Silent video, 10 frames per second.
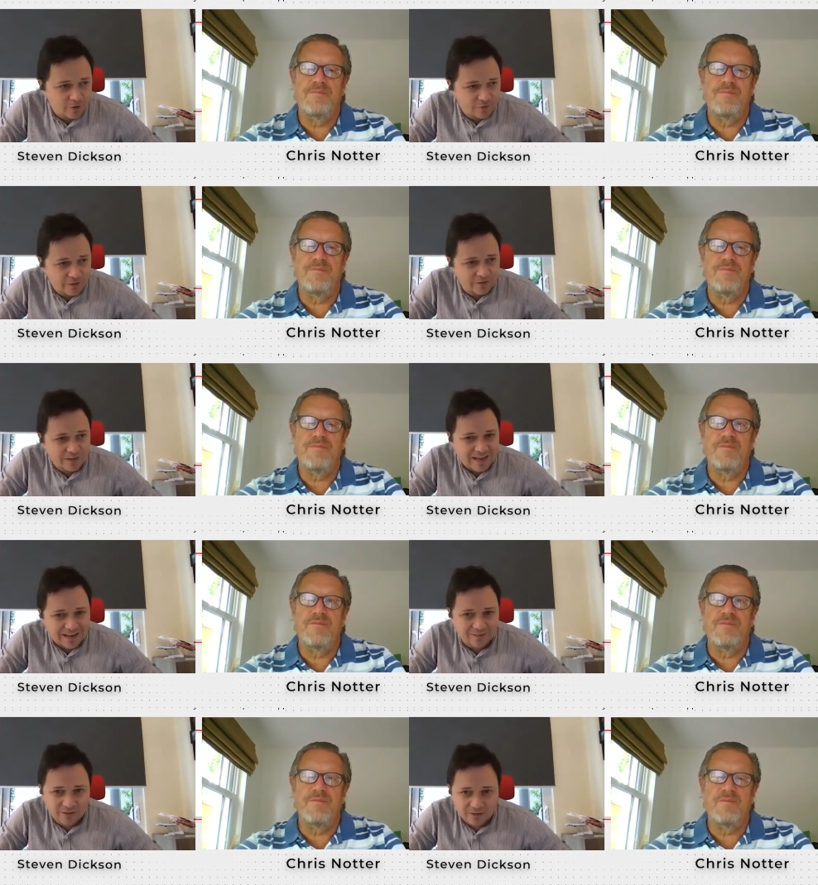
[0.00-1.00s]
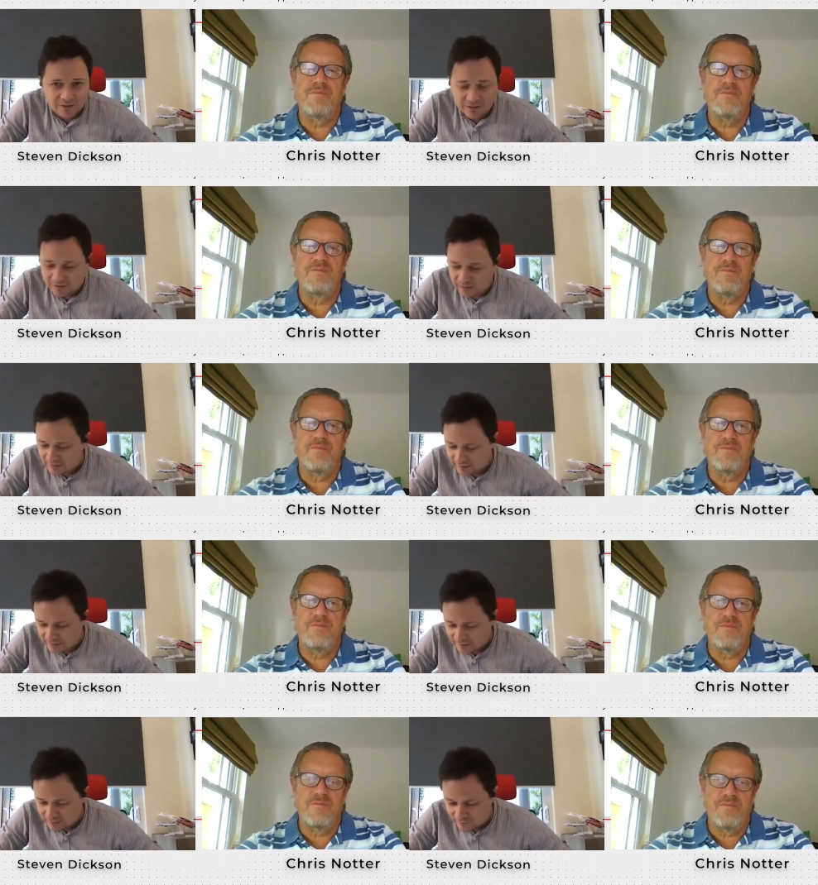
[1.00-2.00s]
Speaker 1: of its excellently
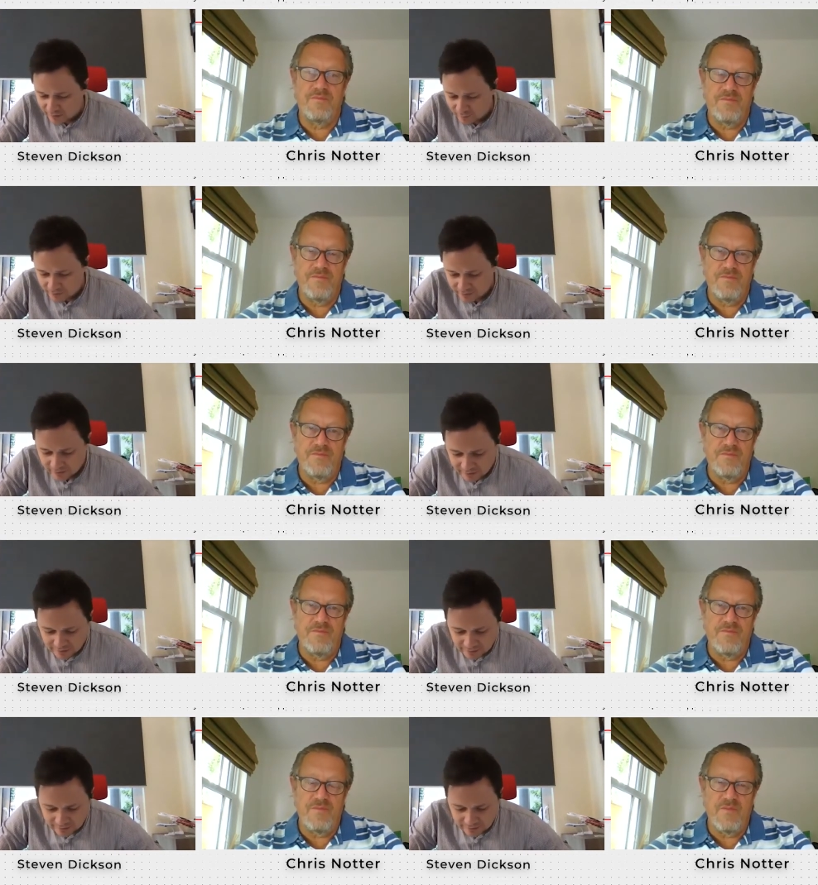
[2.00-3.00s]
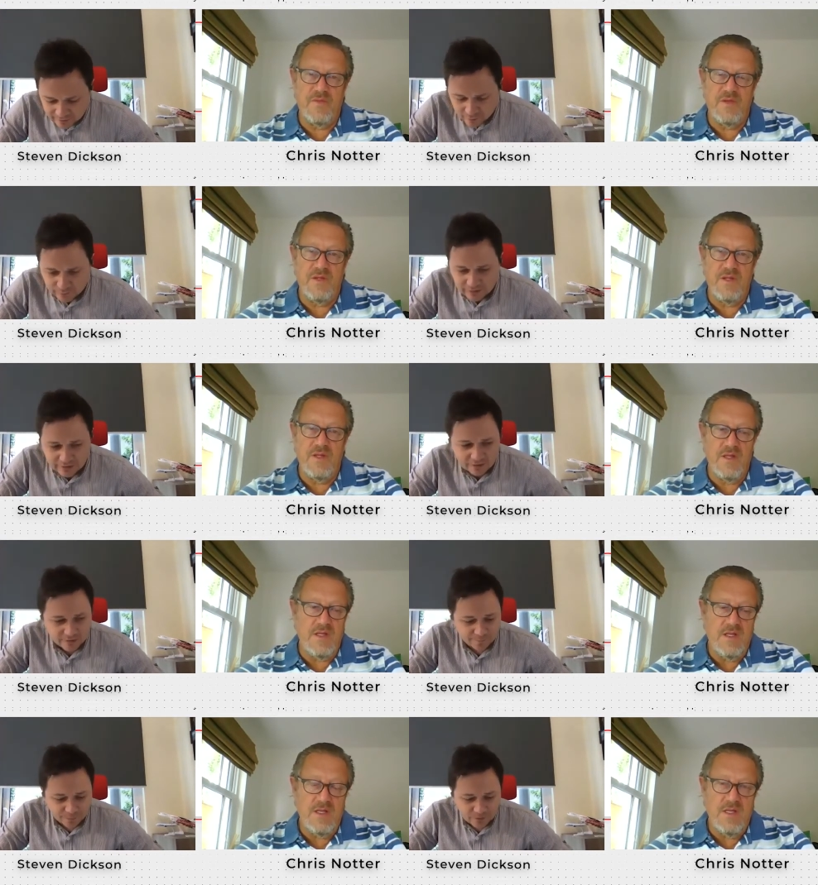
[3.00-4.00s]
developed and disciplinedly
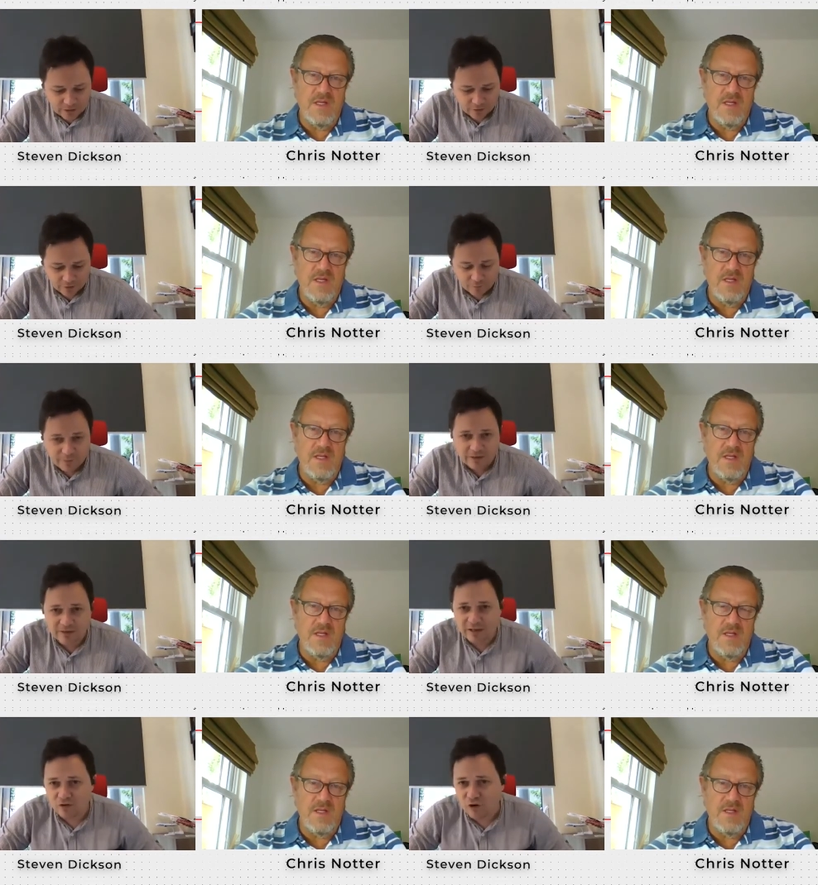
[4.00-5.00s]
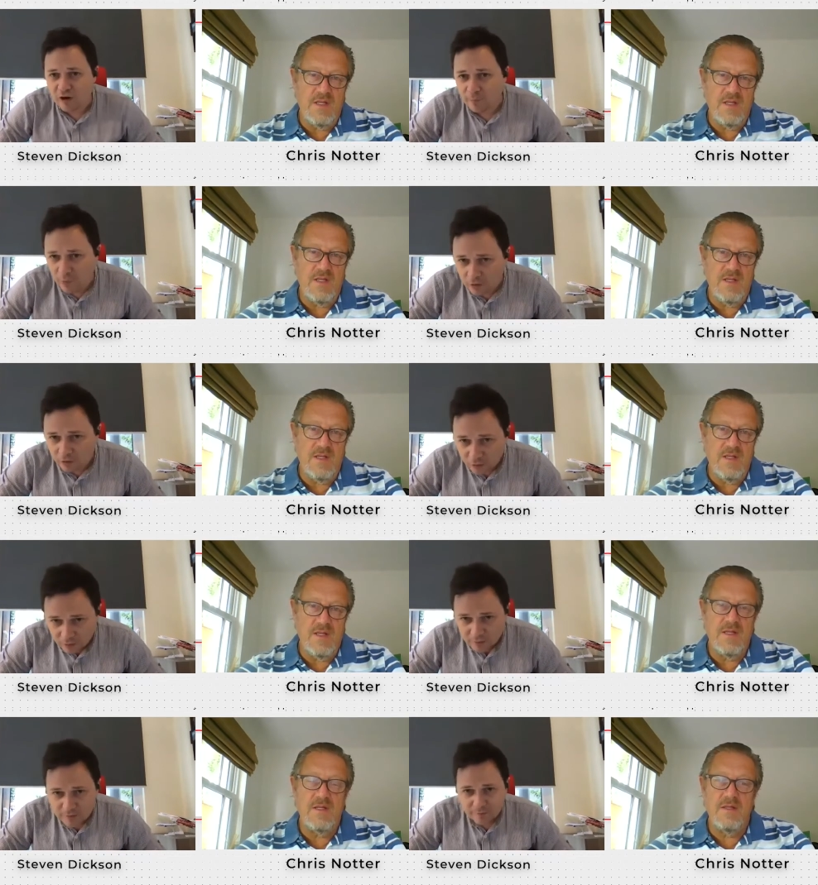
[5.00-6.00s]
sort of maintained run
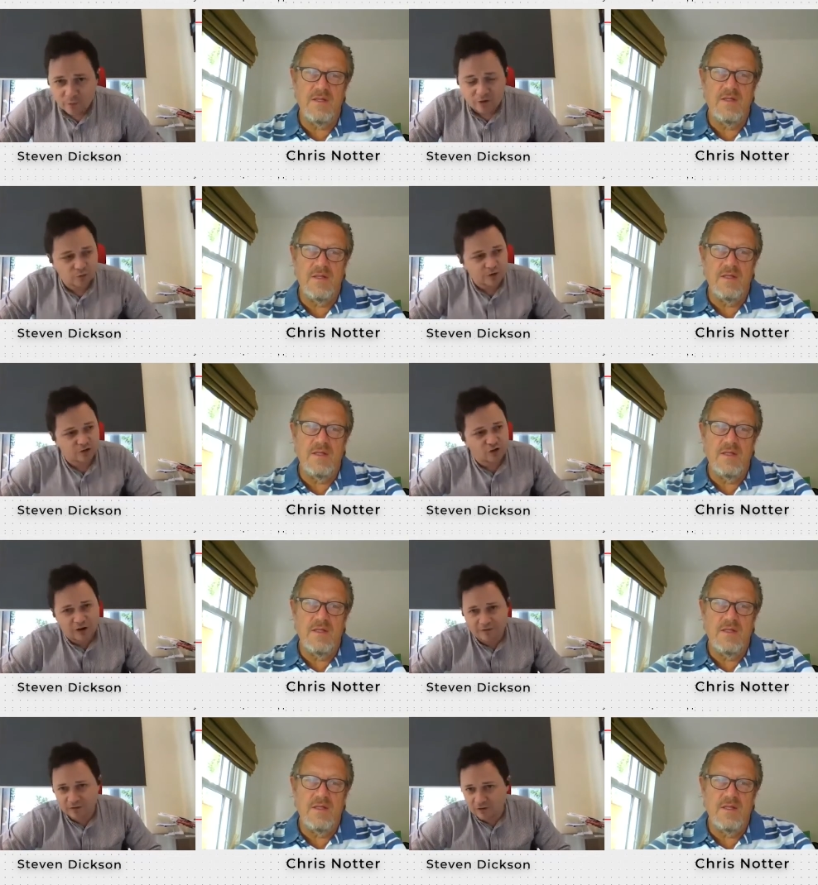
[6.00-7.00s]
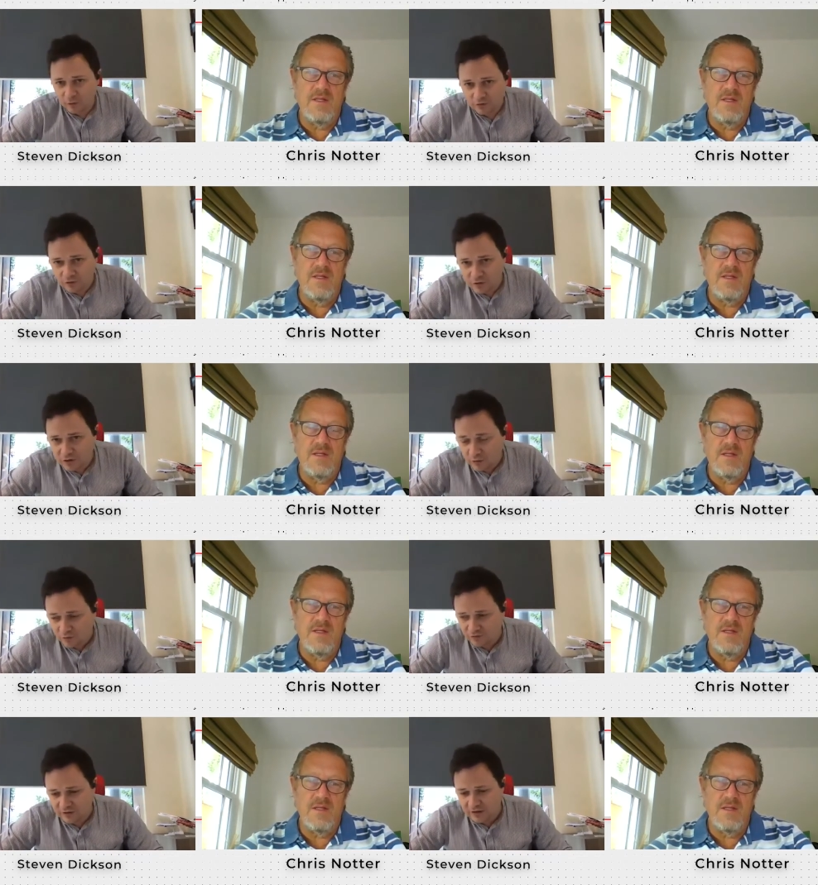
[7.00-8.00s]
model, which drives its lowest unit
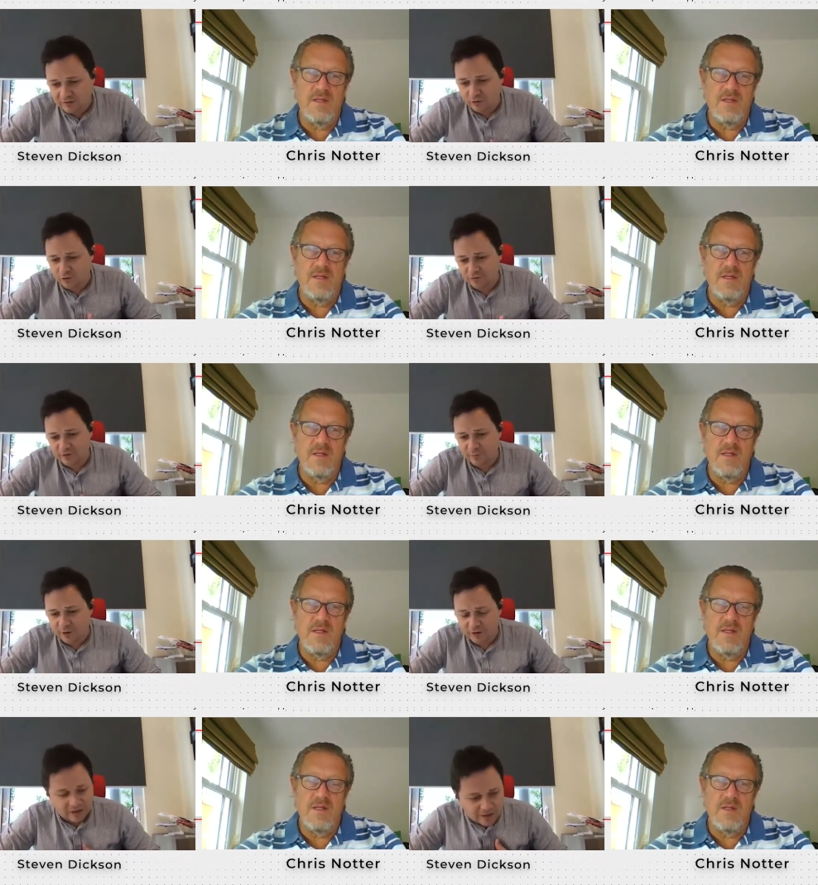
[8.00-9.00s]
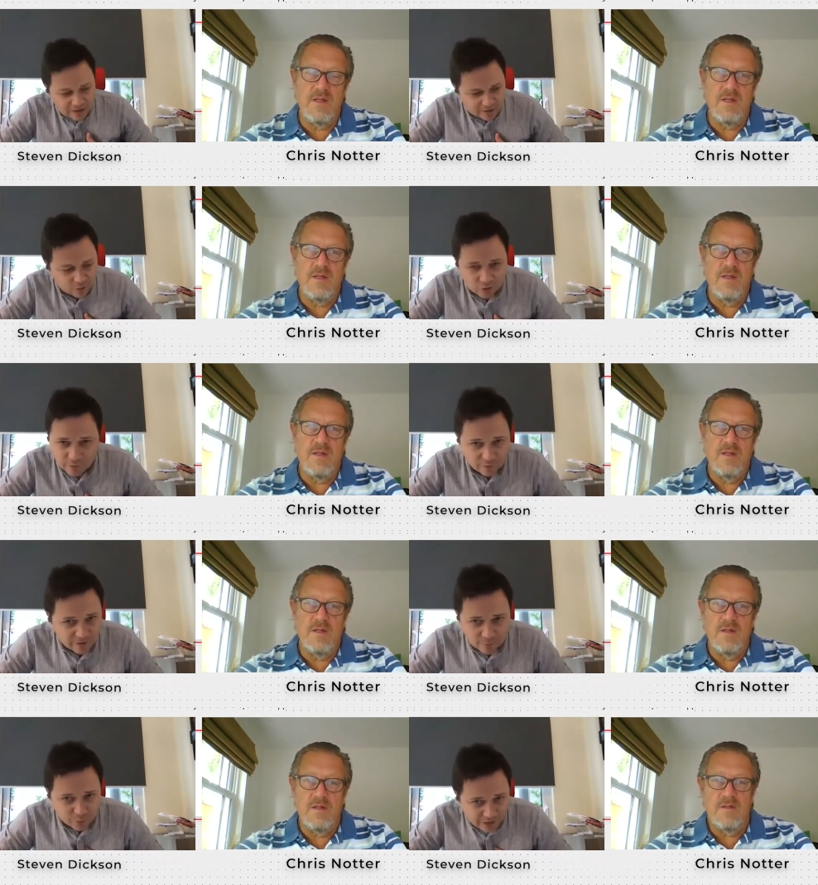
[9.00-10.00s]
costs and gets lowest fare to market. India's always been a
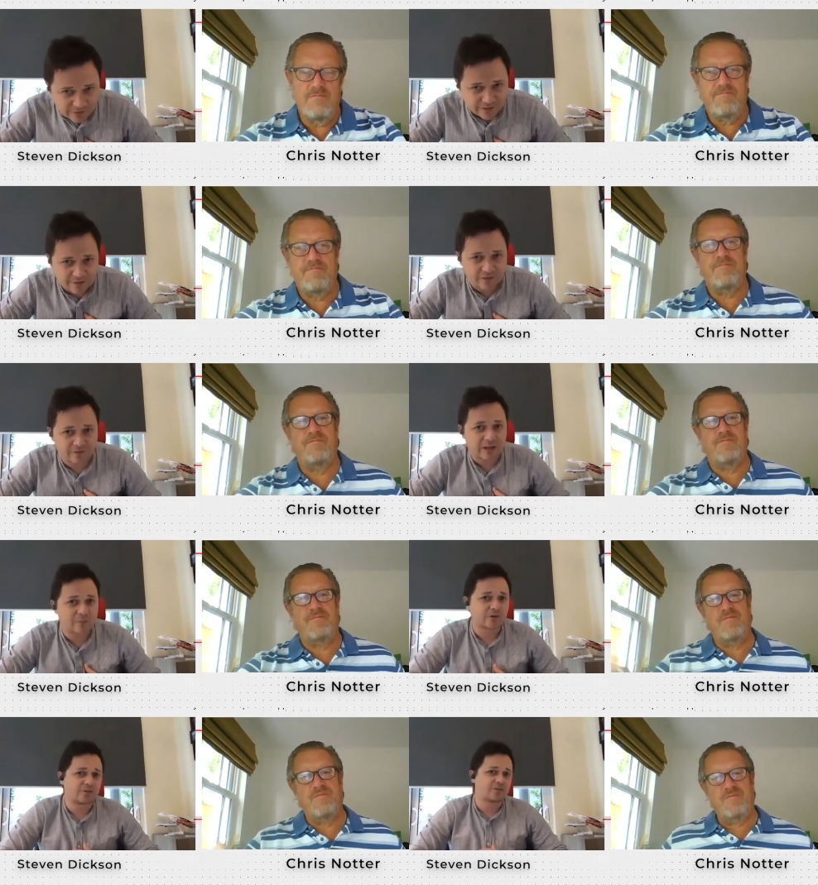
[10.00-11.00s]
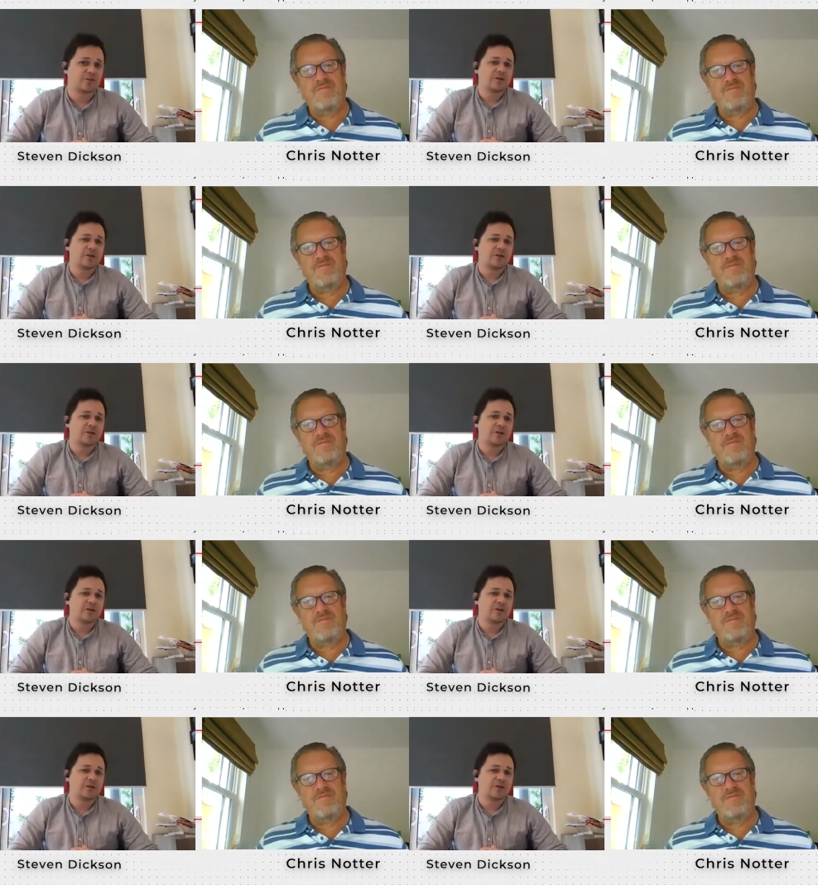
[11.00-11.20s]
very price sensitive game, Chris.